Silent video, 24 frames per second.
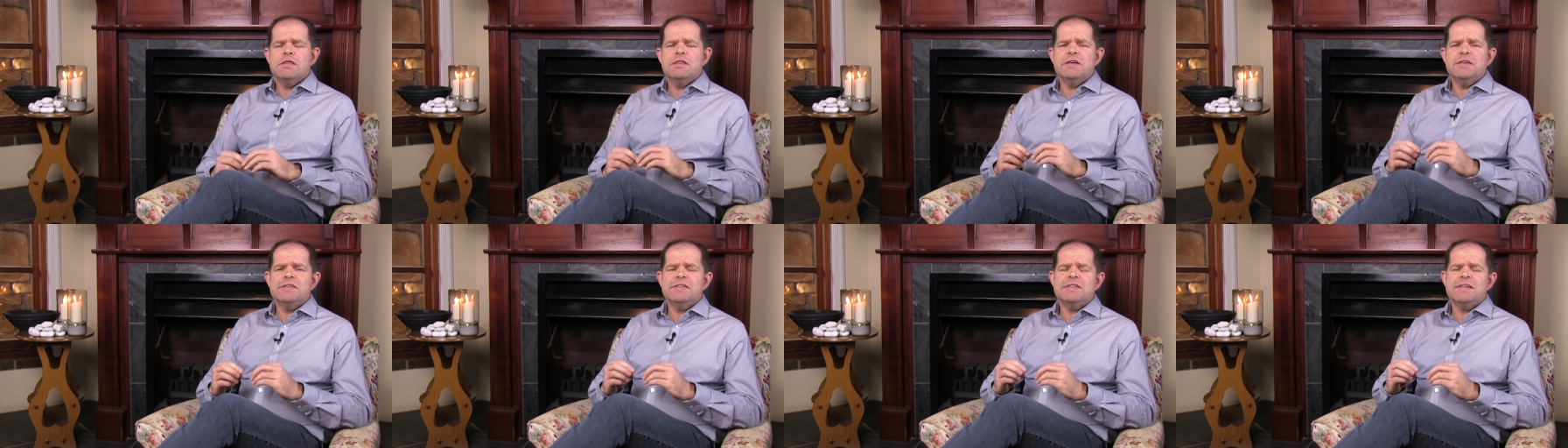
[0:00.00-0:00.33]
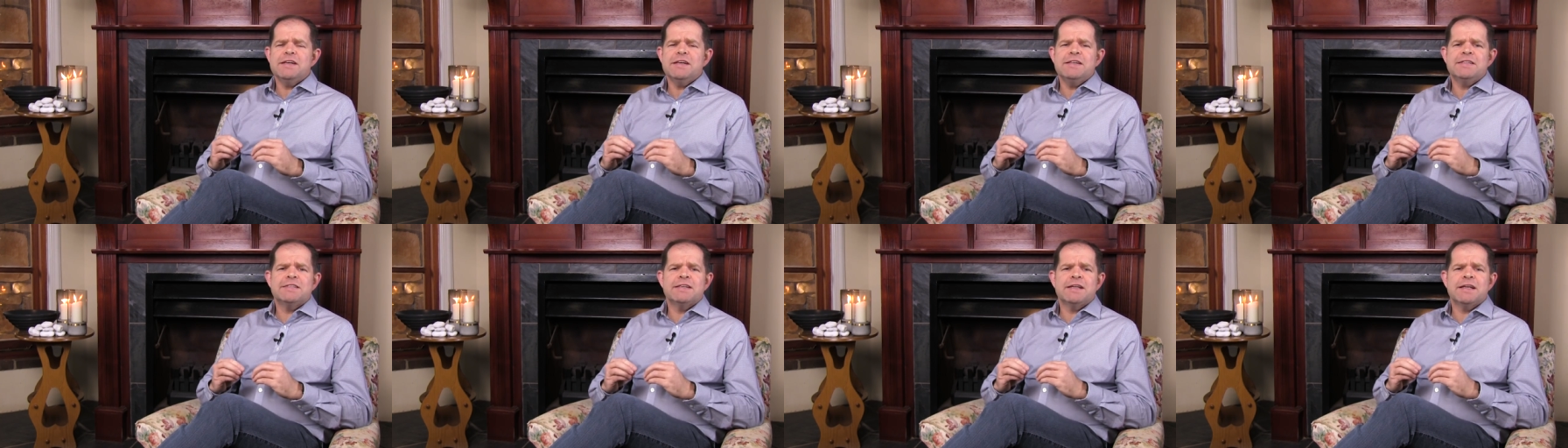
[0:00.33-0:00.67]
This
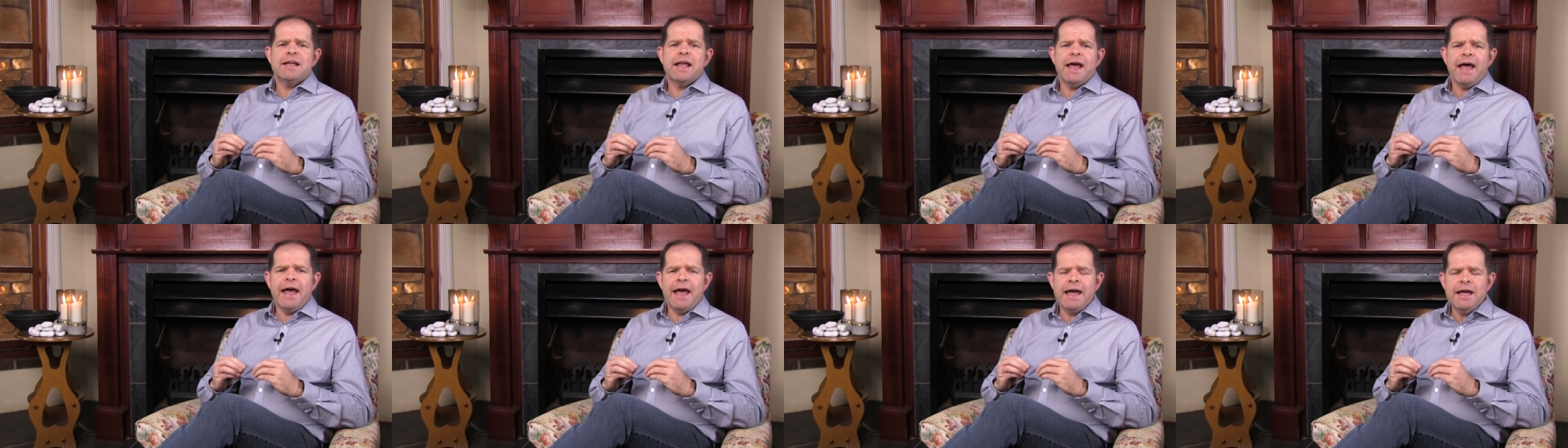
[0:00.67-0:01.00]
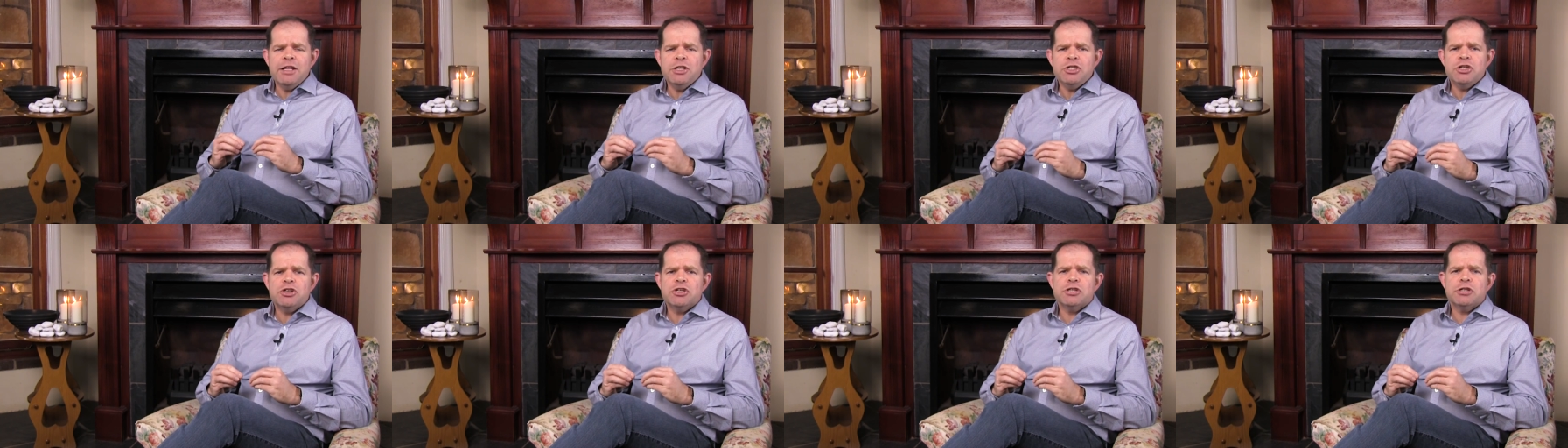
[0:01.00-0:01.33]
is an
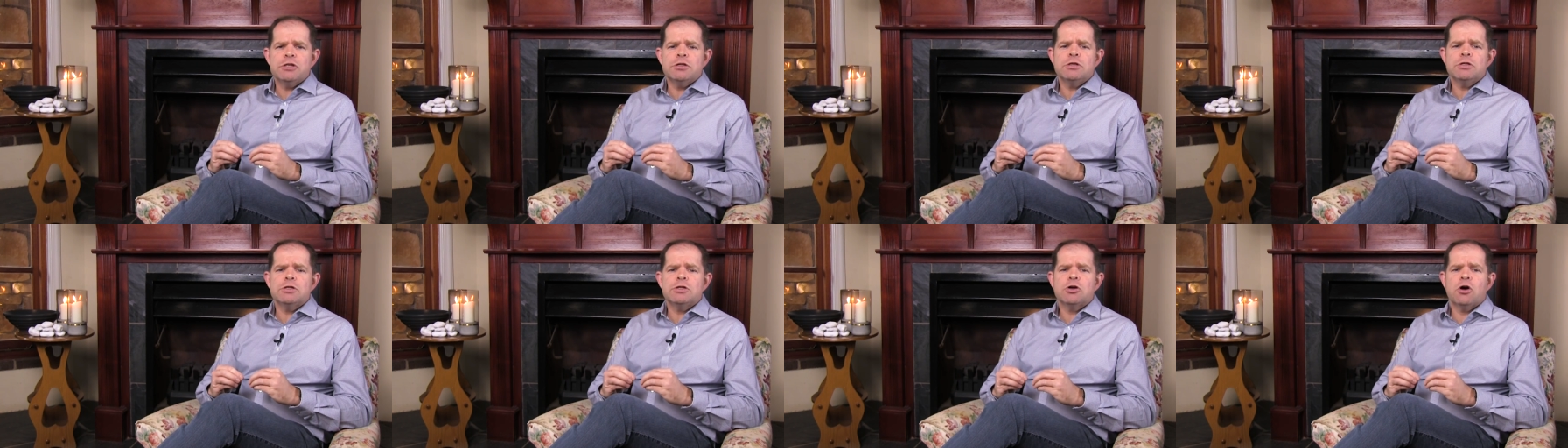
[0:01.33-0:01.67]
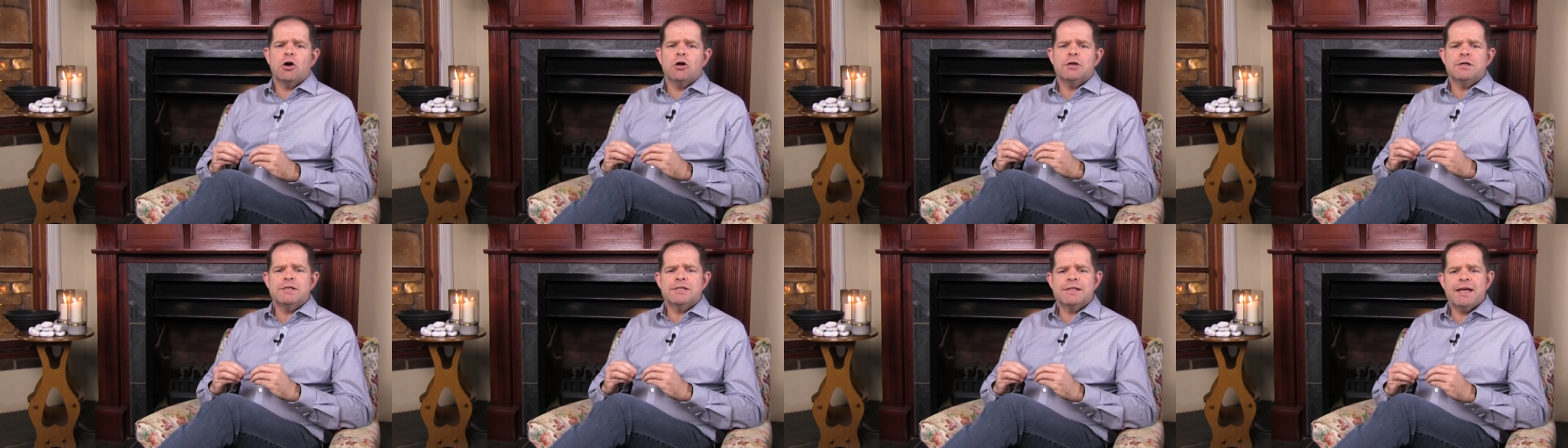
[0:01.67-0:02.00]
ancient
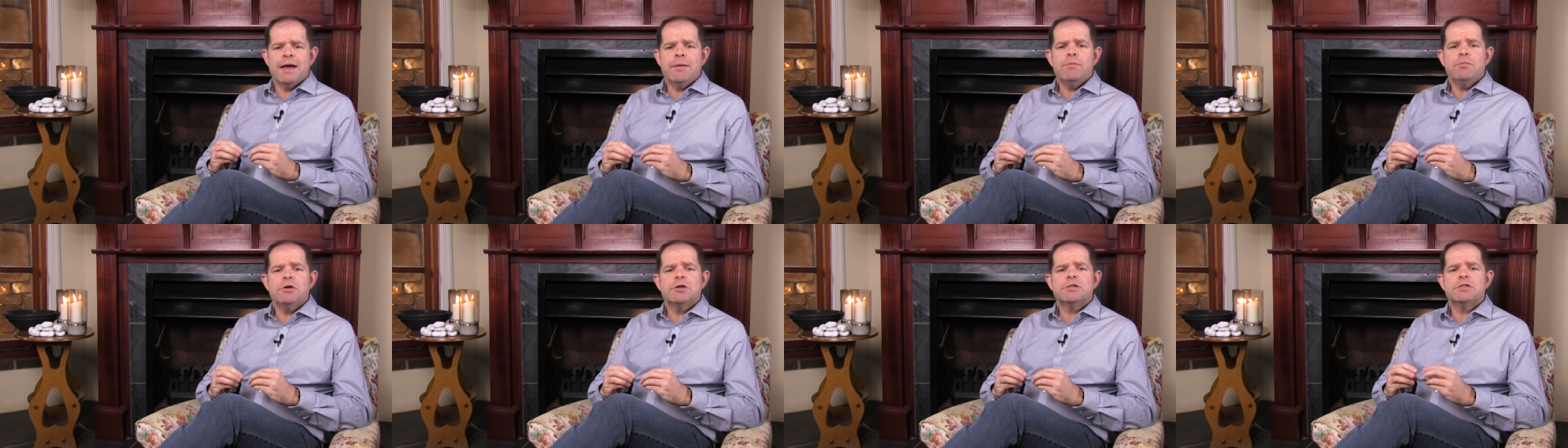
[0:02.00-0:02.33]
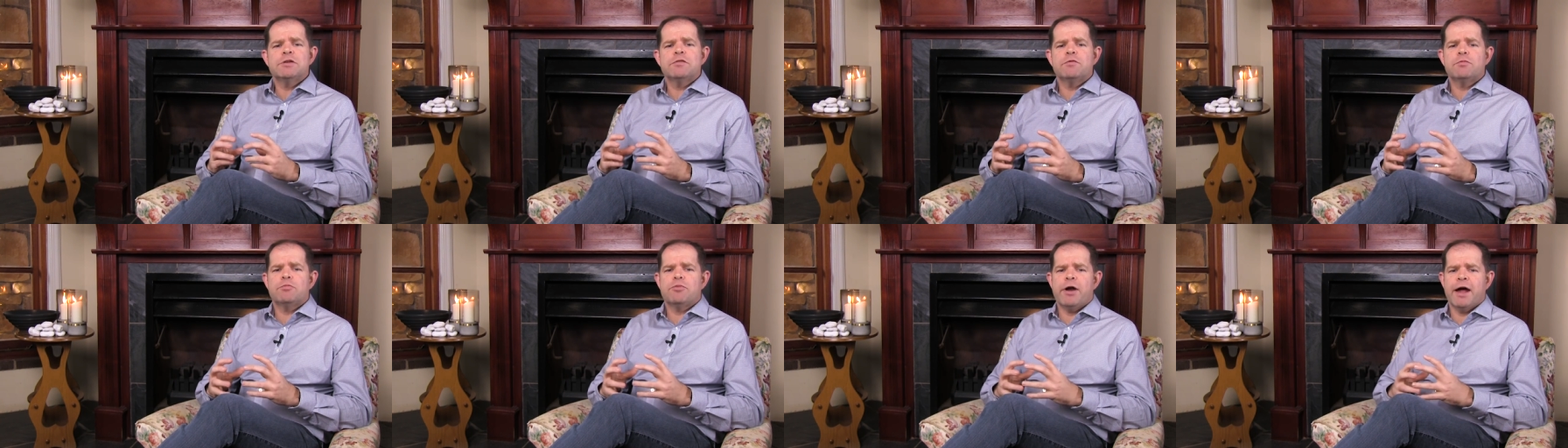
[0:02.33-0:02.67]

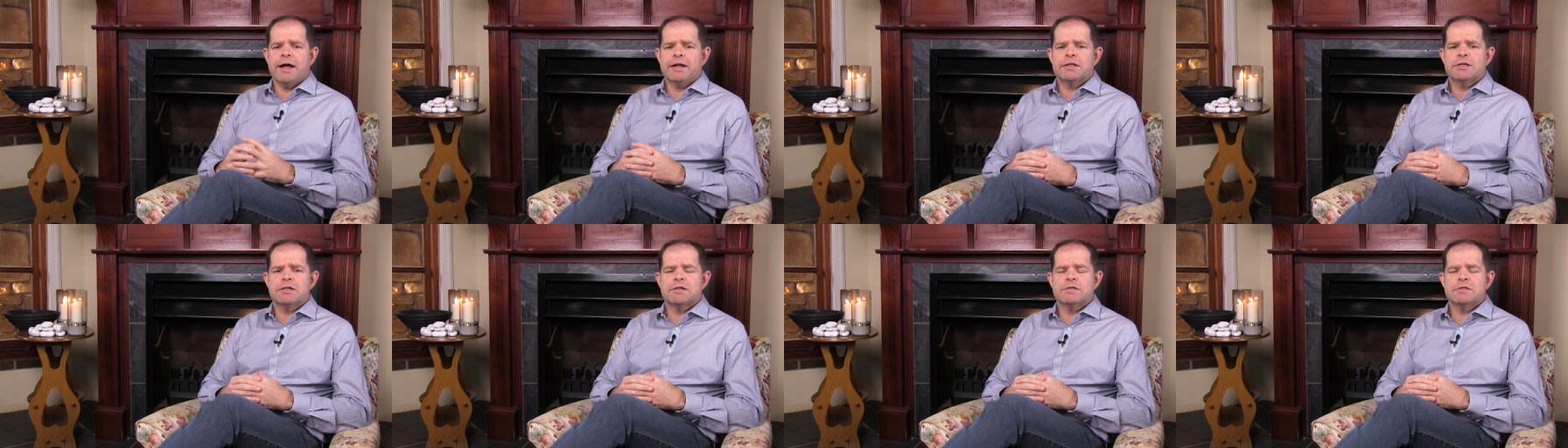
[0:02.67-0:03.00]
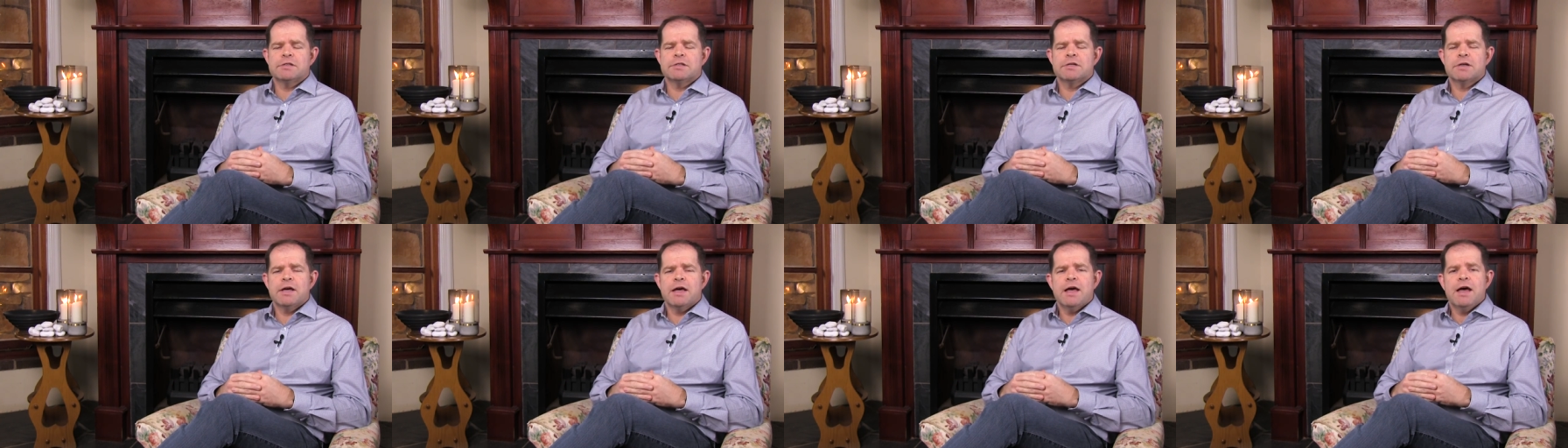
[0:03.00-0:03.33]
contemplative
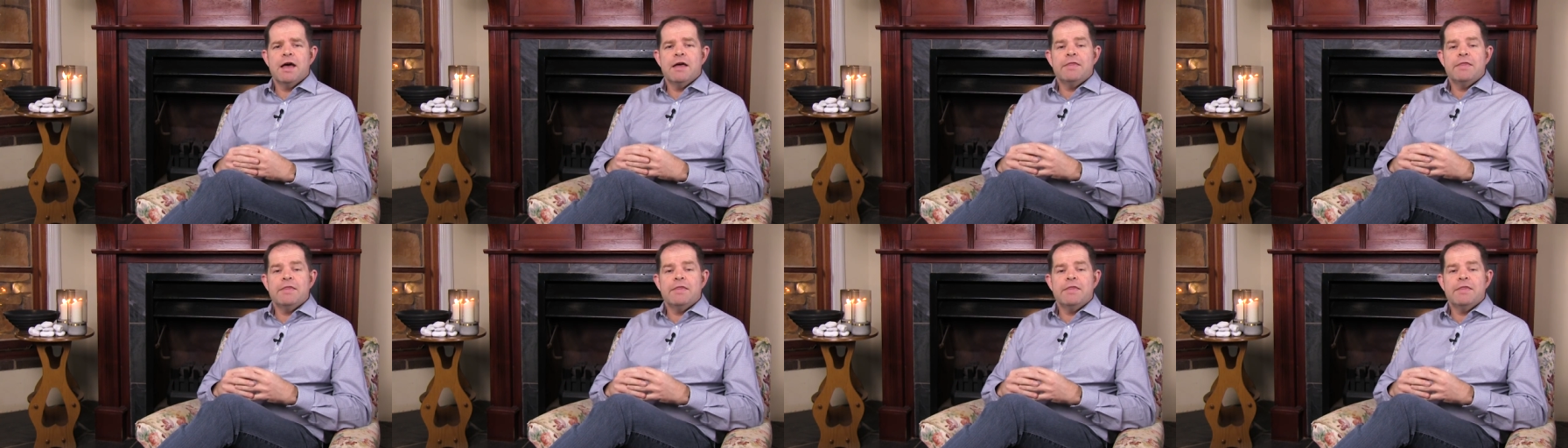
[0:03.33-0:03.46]
practice